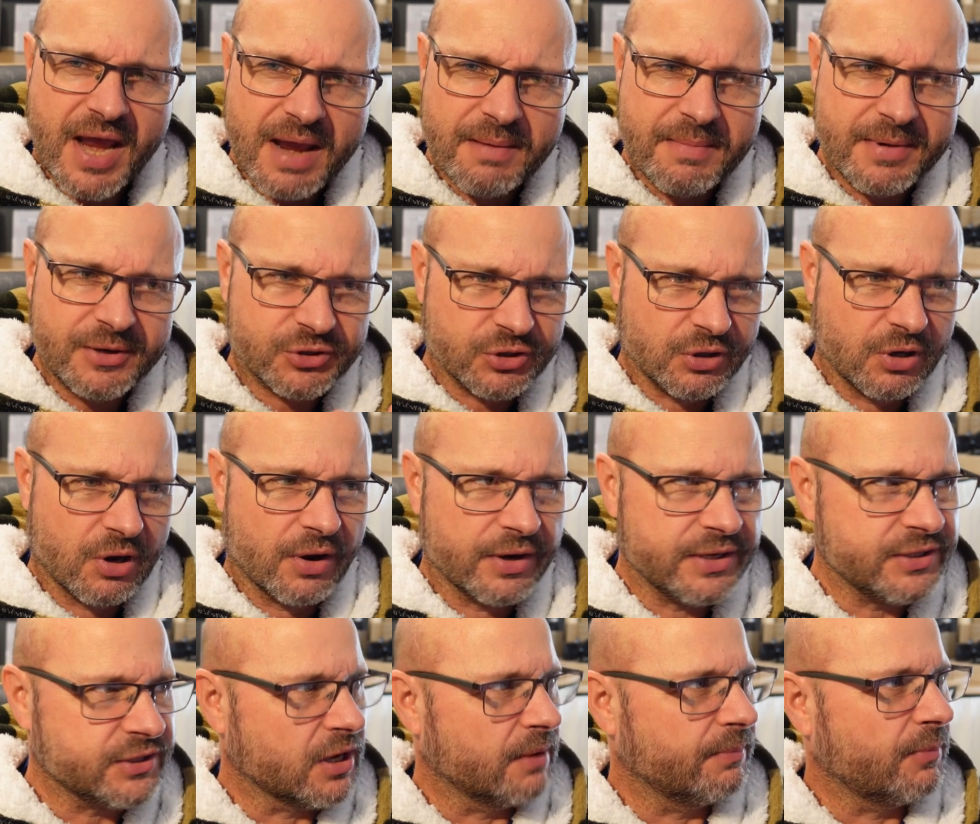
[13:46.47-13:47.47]
image
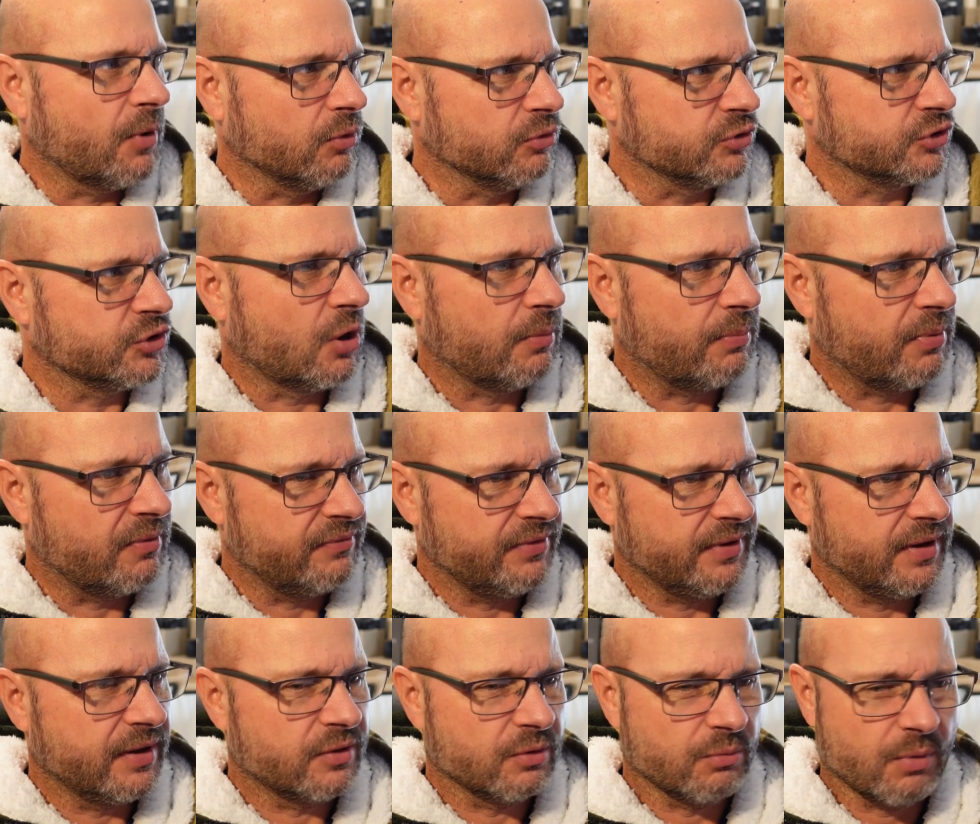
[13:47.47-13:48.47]
lines up on top of
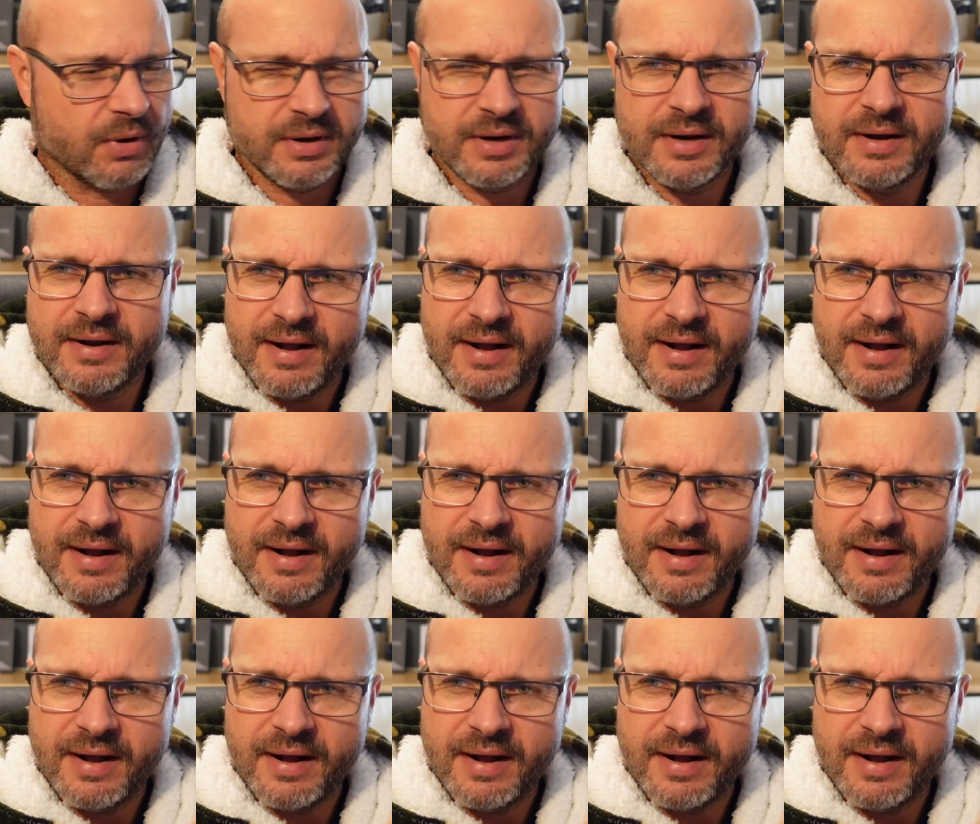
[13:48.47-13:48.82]
the other one.